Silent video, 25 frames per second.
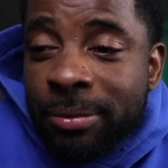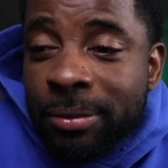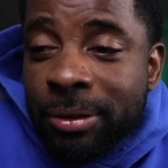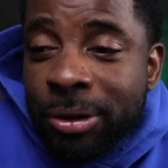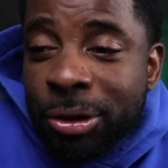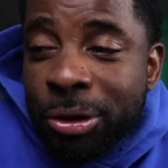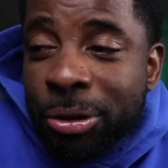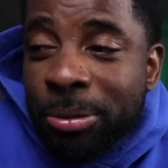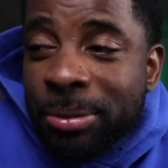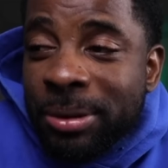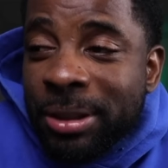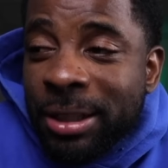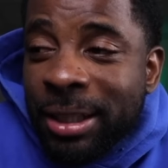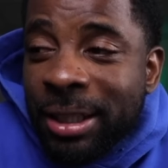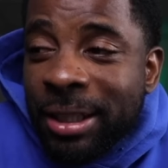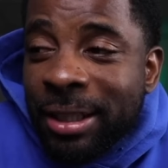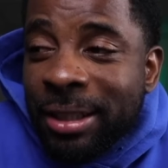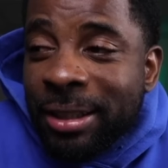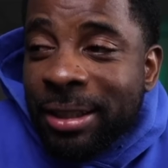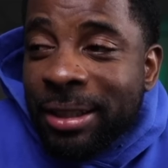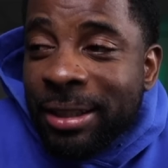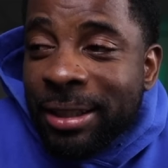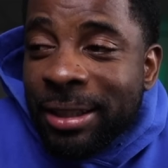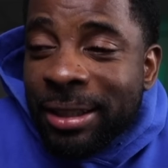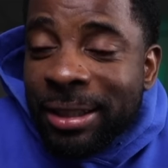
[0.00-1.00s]
You know what I'm
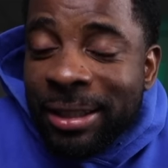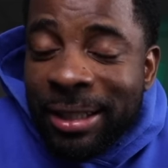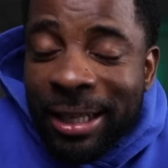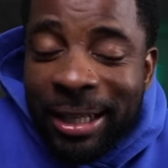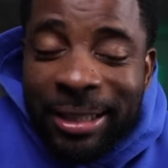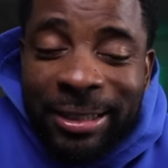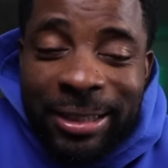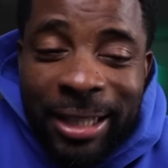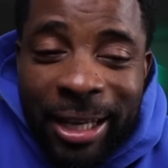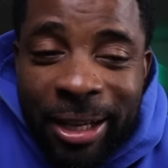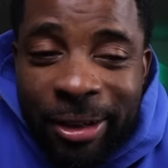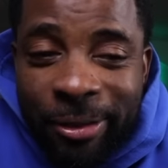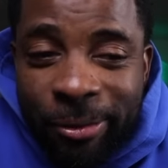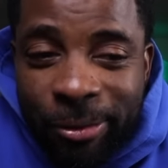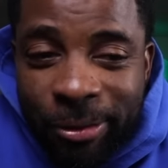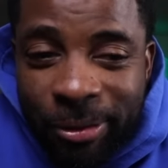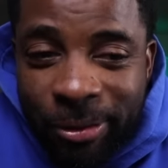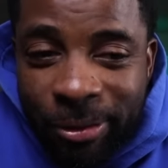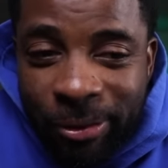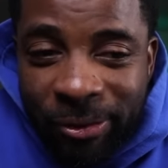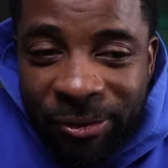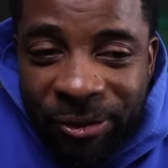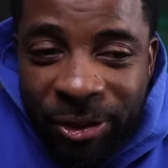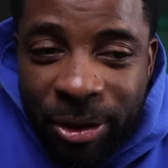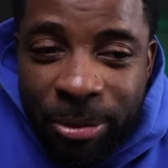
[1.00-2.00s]
saying? That's like
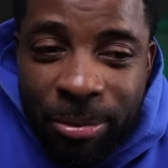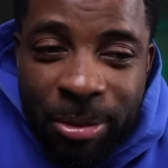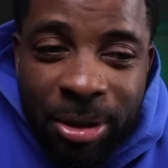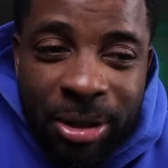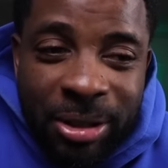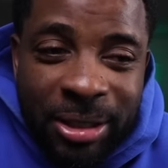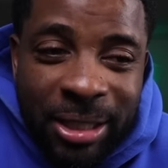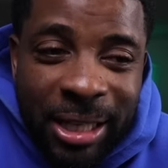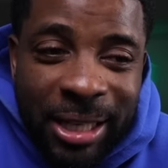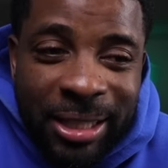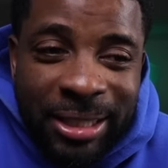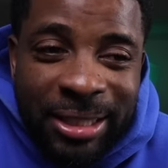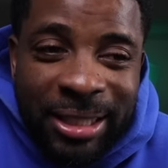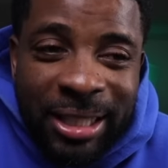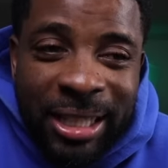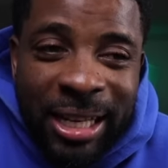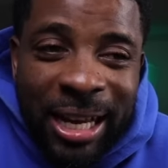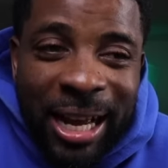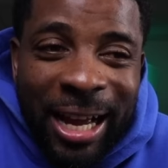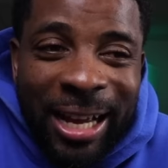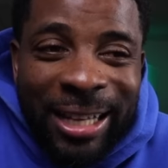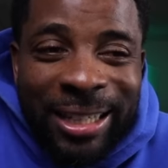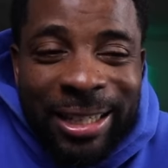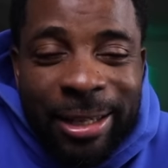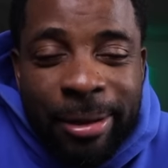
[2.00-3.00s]
females that say,
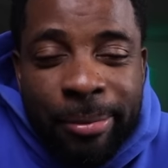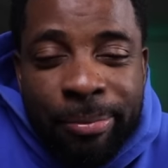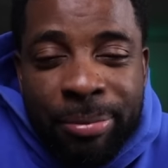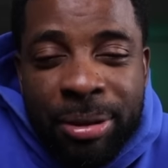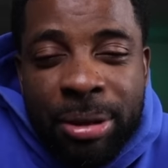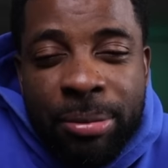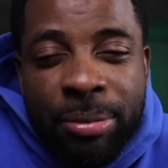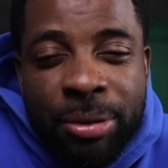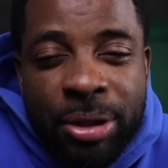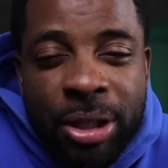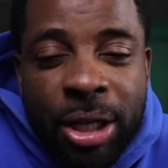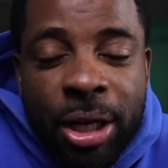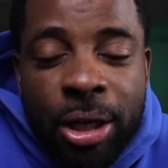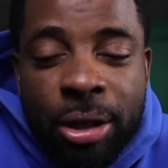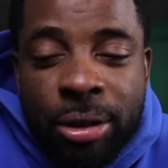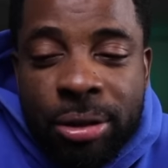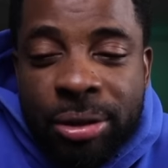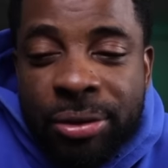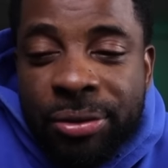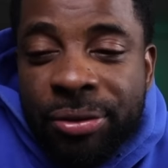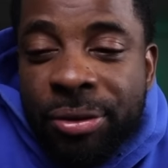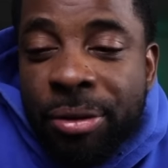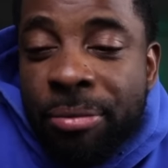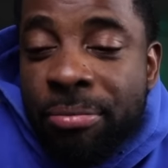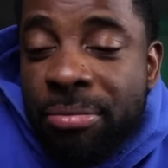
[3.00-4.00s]
I get BBLs
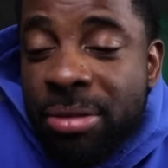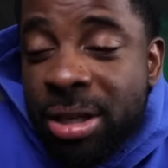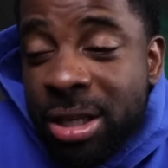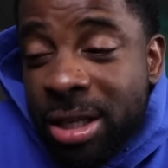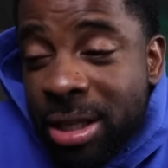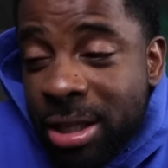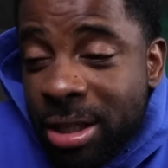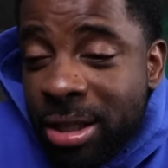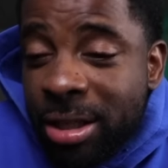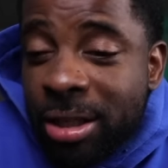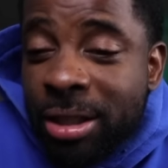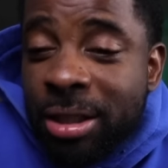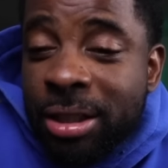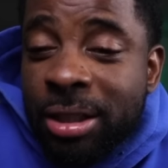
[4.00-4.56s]
for me.